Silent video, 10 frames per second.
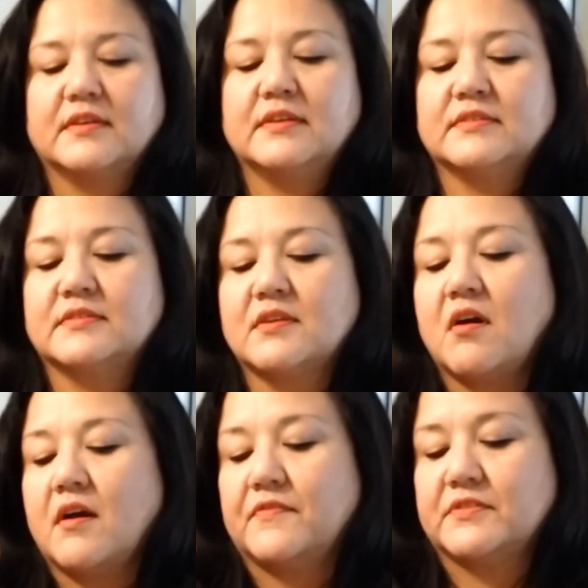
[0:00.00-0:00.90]
is
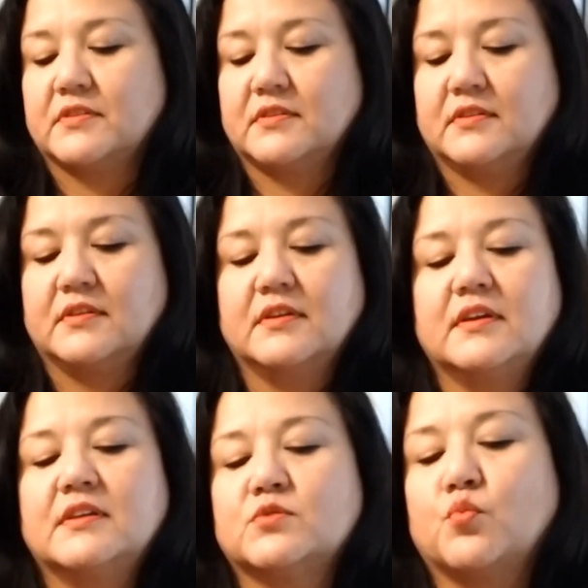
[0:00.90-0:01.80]
soft.
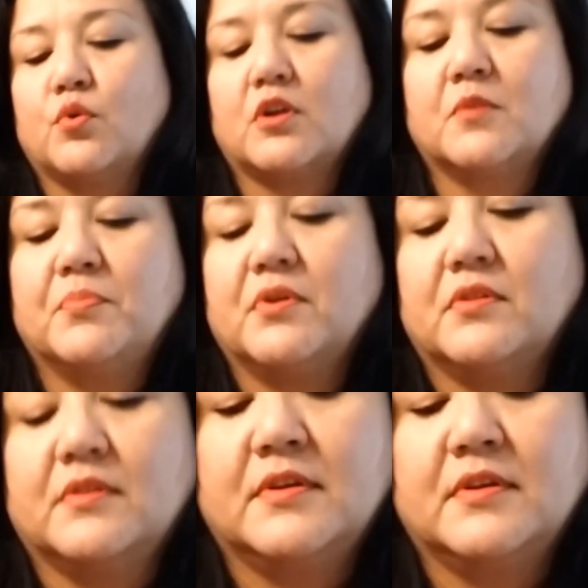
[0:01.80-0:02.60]
It's workable.